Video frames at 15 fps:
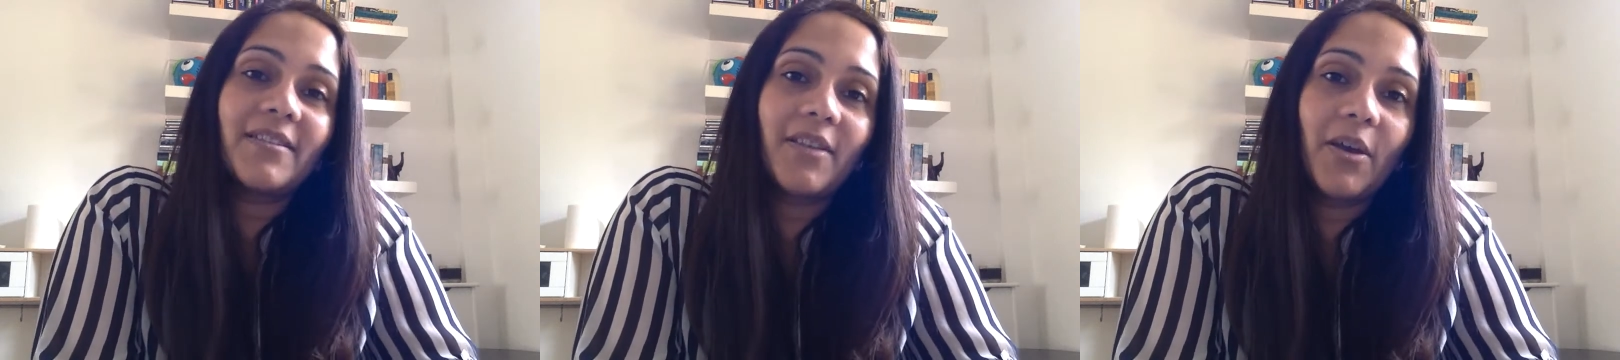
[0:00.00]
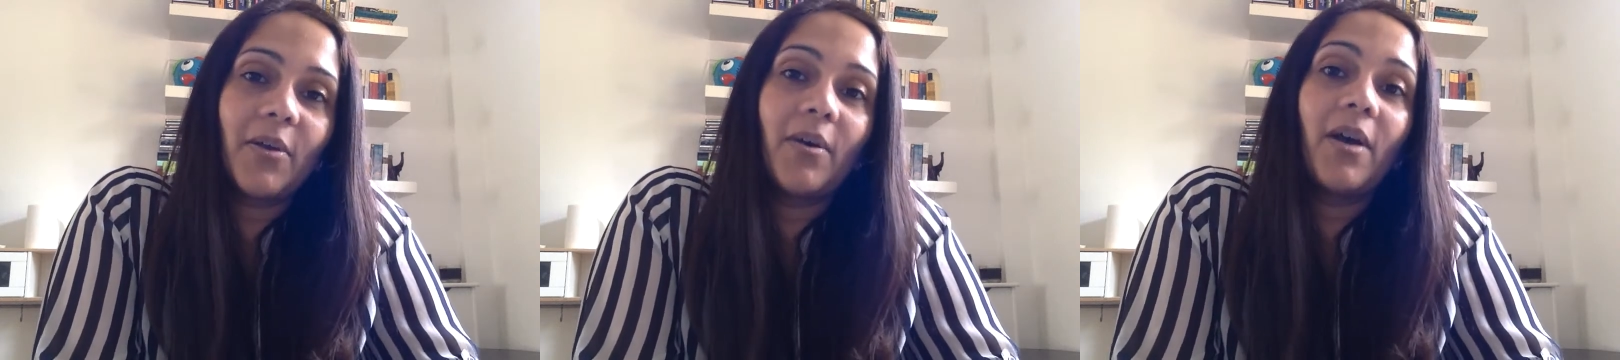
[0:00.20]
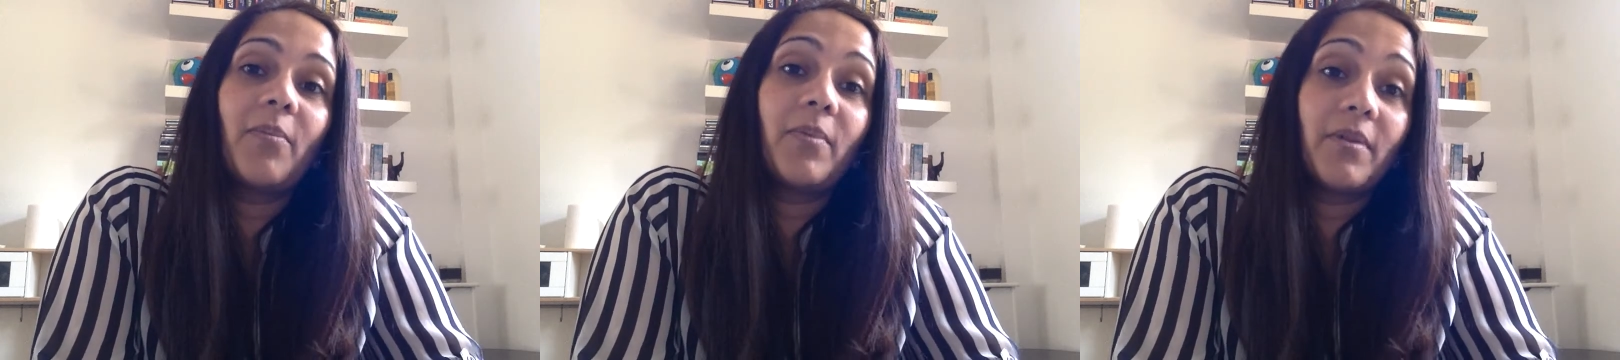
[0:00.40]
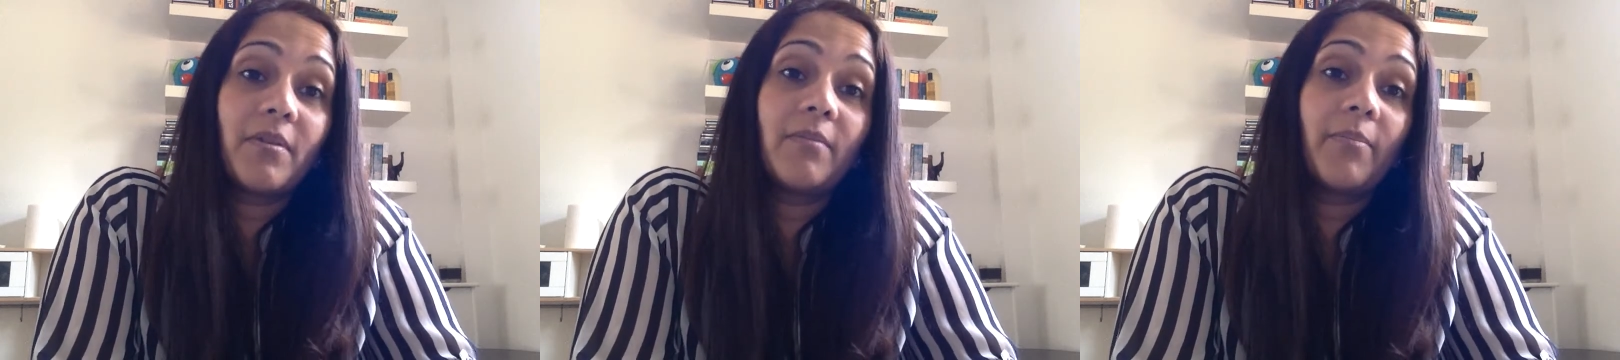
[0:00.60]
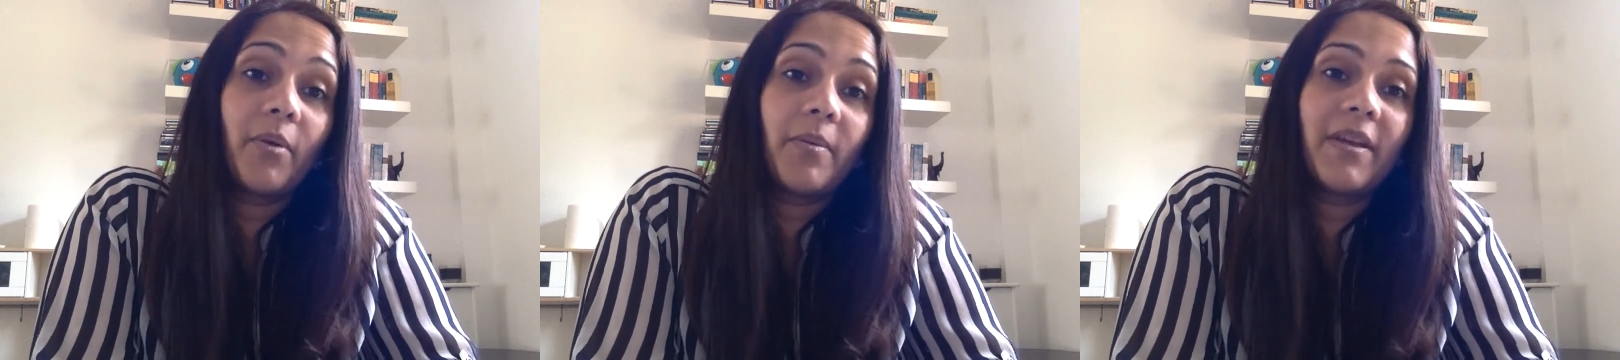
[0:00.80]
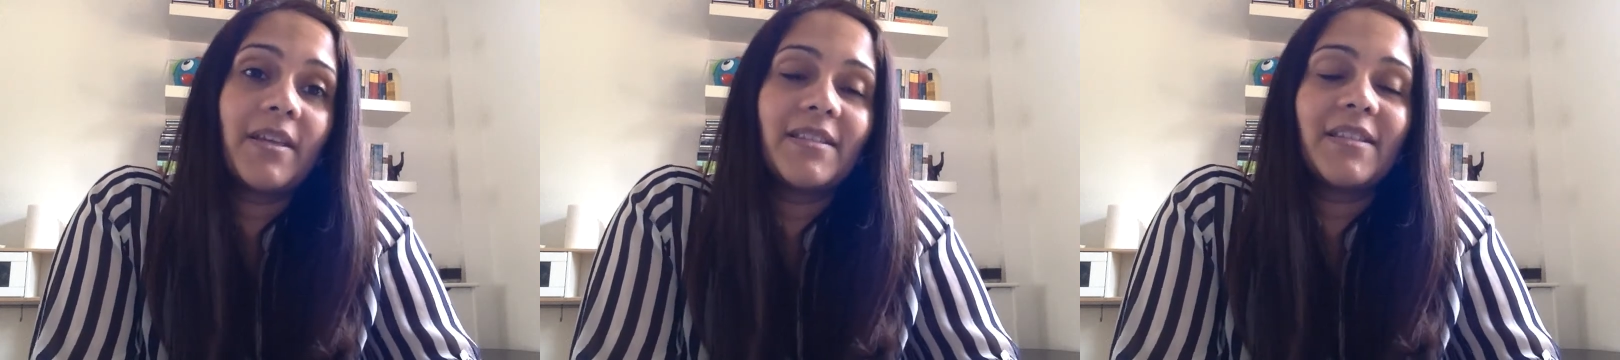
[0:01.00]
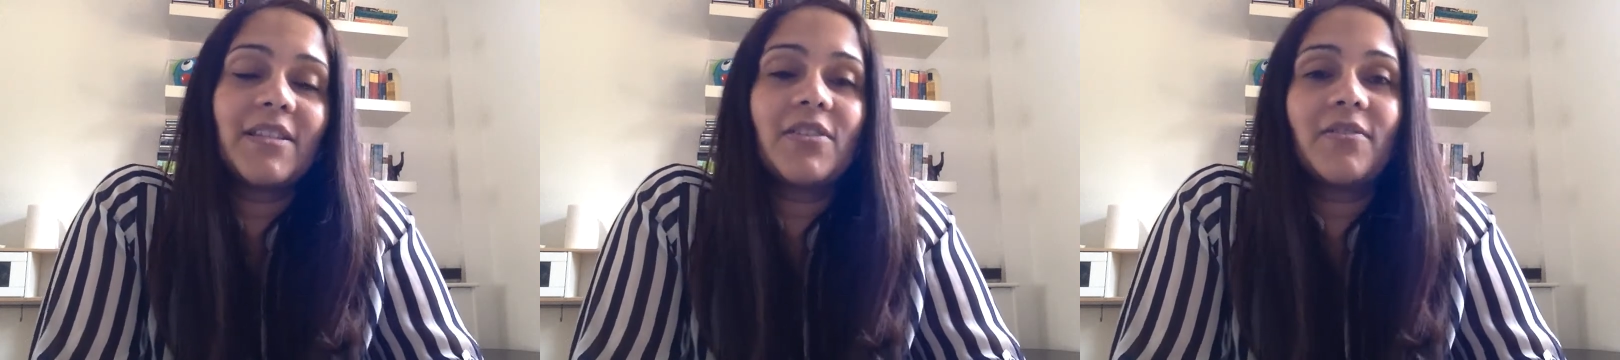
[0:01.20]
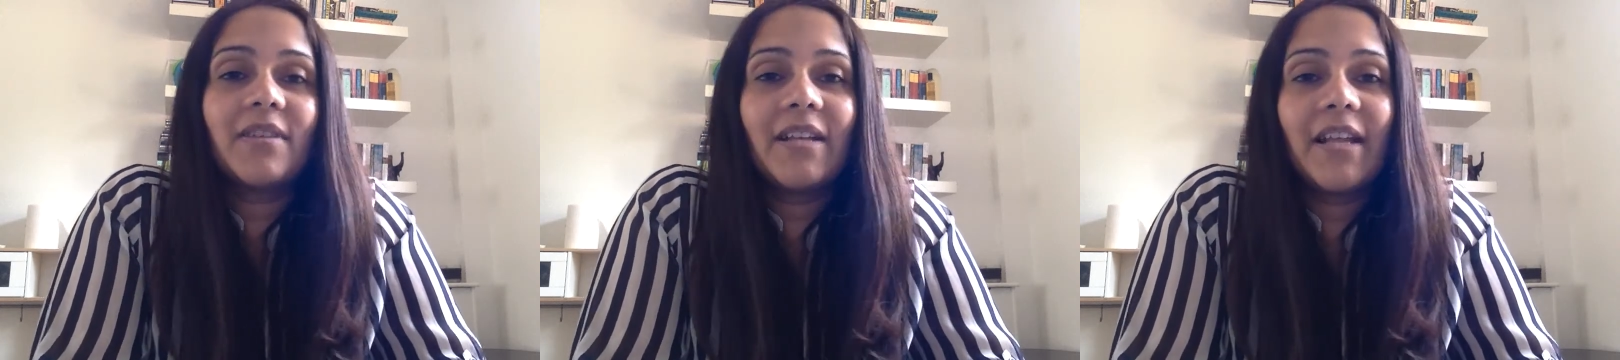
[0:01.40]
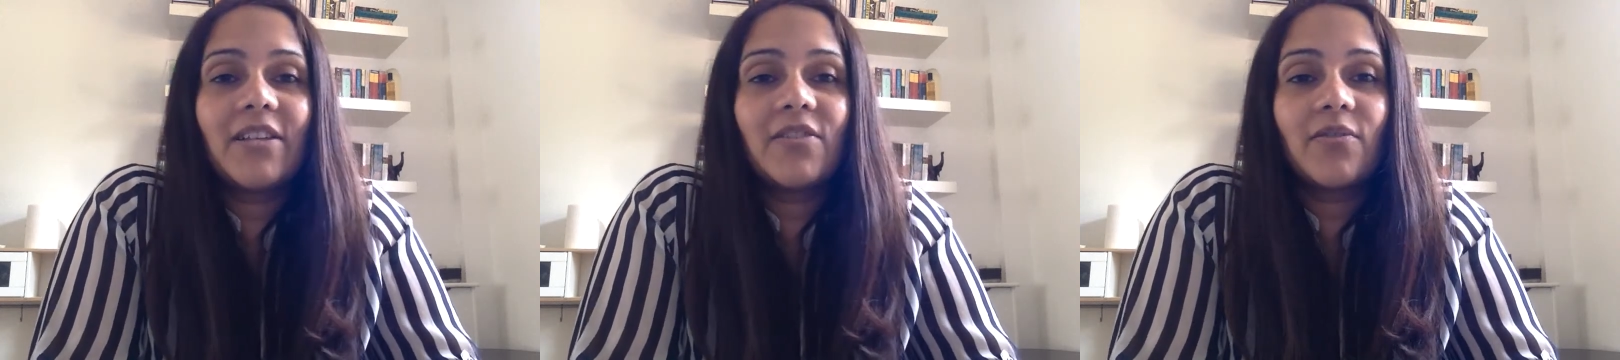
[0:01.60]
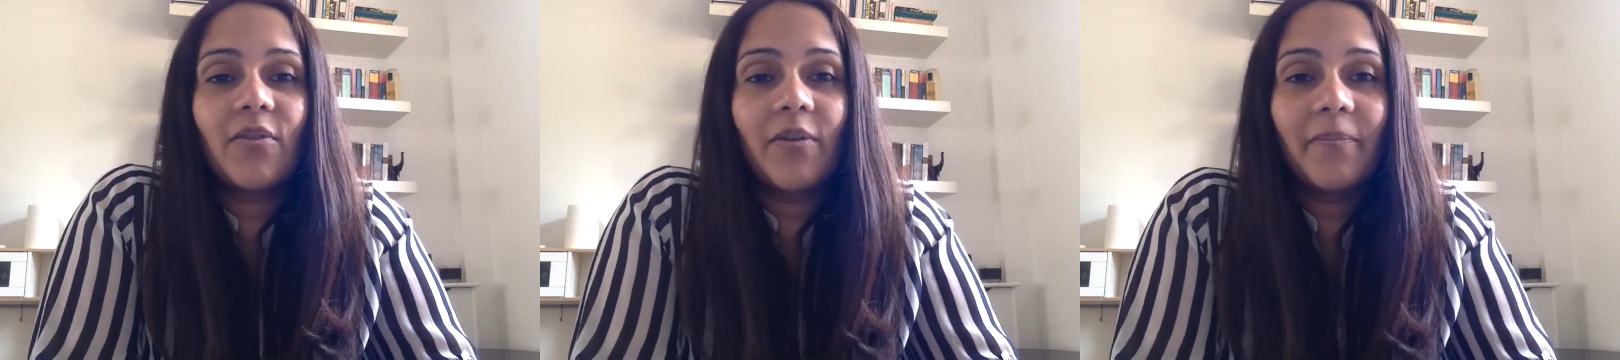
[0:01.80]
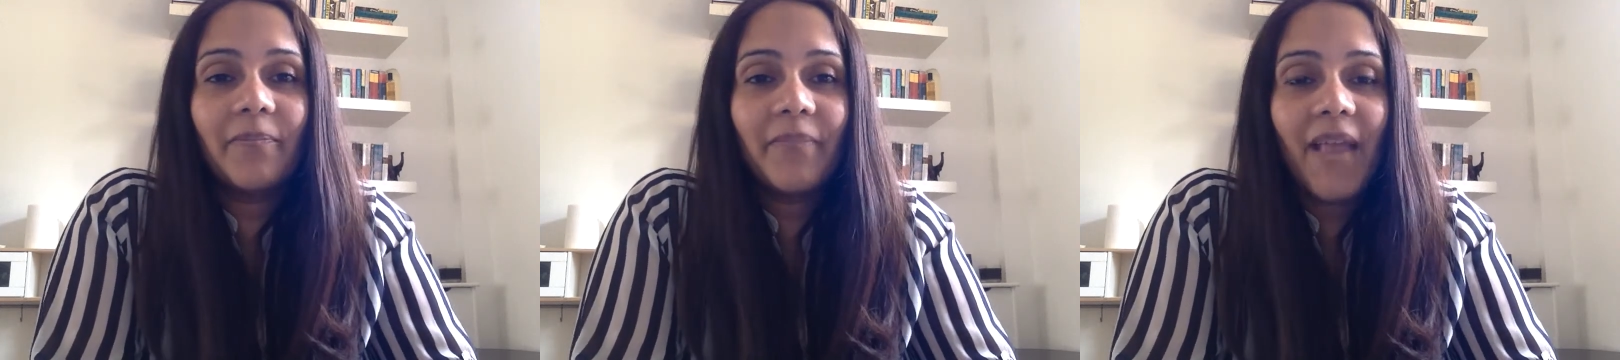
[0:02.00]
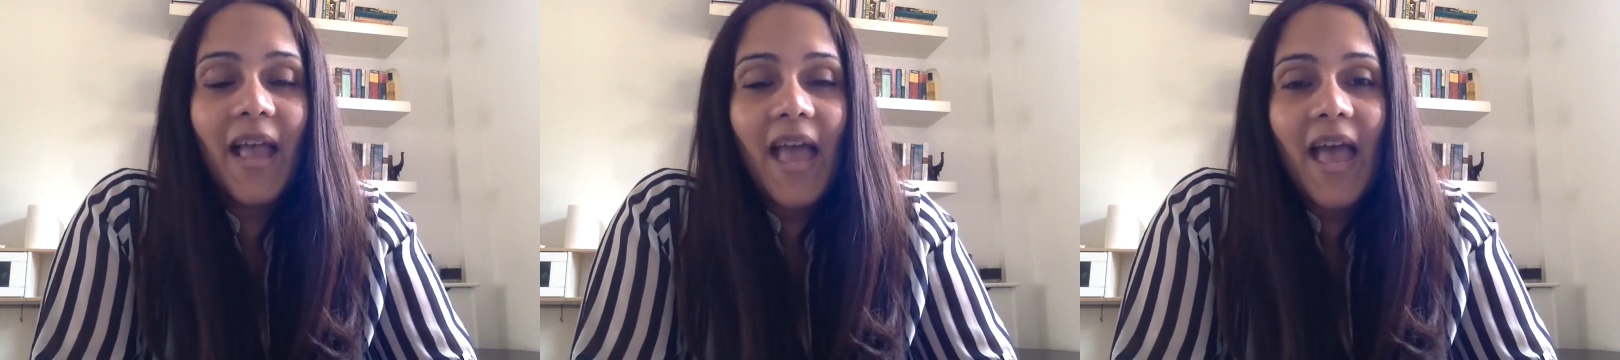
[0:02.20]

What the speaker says: So I will probably consider it later on.